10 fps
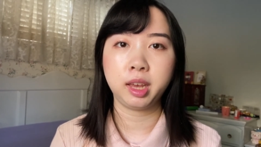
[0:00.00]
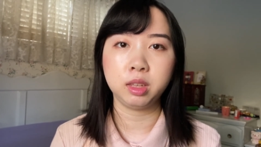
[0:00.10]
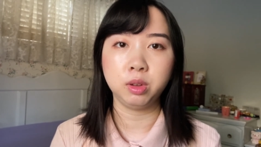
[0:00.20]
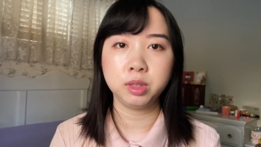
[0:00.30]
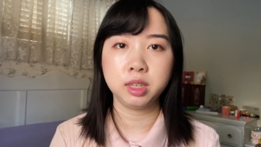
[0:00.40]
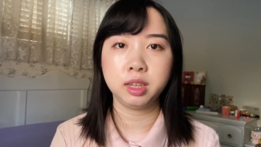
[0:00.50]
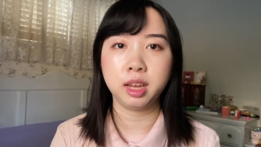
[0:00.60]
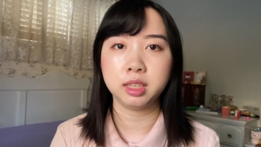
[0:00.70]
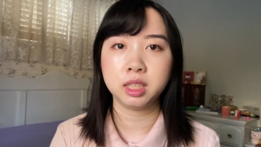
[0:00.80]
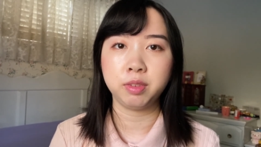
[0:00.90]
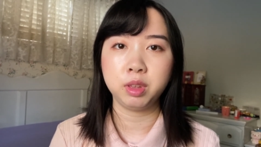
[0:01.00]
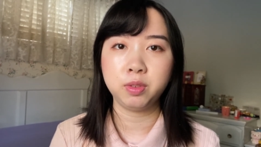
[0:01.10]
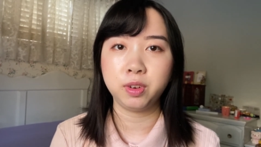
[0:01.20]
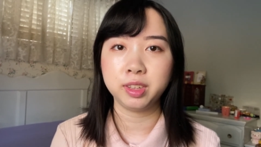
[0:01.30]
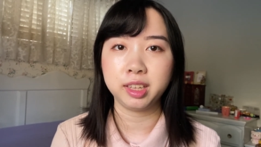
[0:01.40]
and Ulta as
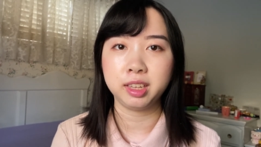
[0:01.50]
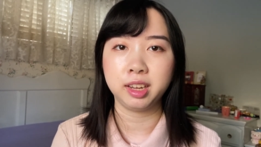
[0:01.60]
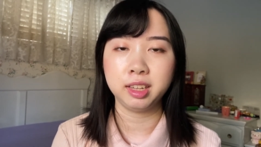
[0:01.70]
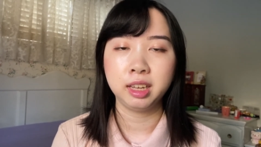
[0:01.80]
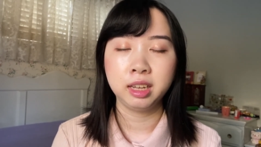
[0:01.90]
$74.99.